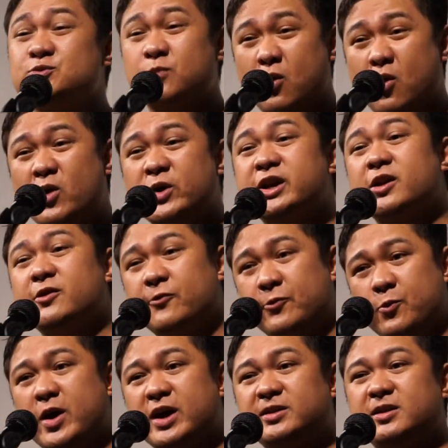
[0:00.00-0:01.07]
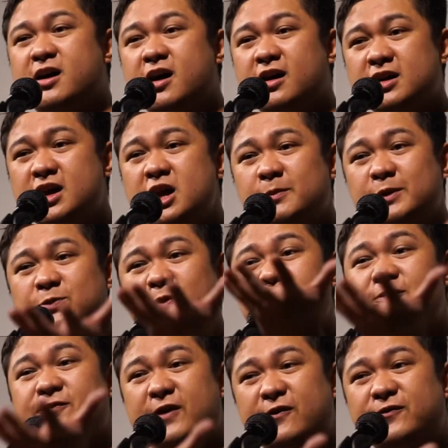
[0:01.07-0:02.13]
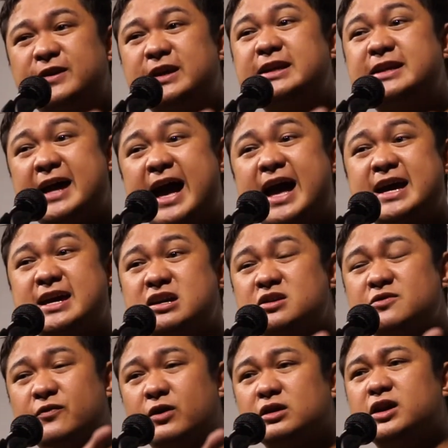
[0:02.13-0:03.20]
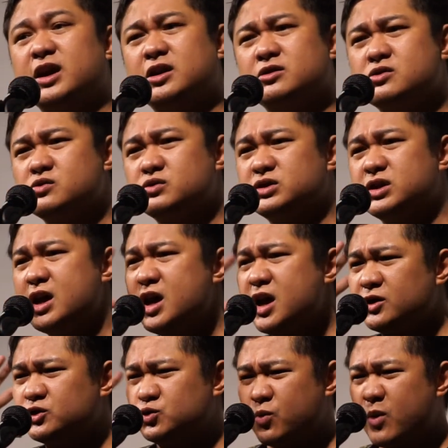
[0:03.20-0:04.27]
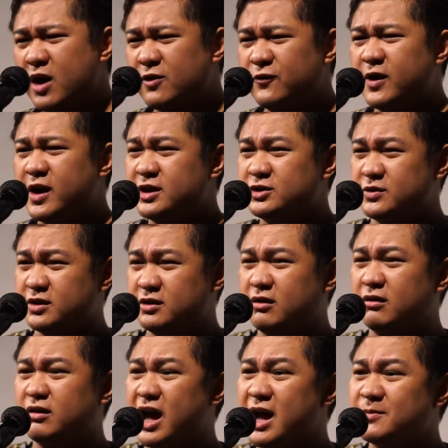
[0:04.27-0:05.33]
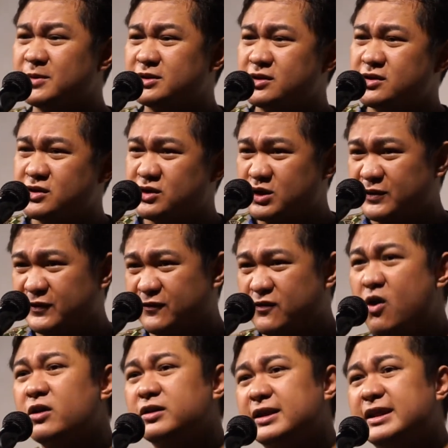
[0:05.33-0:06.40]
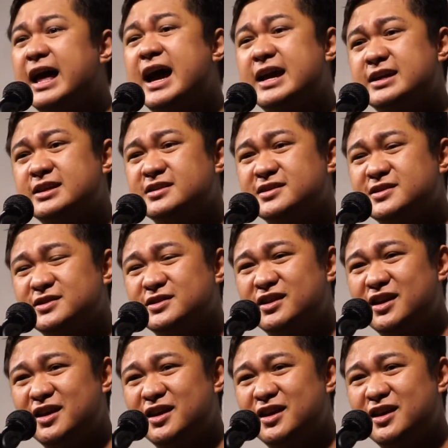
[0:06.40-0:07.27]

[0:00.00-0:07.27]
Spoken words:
born out of wedlock between 59 volcanoes and 1,200 kilometers of fault lines.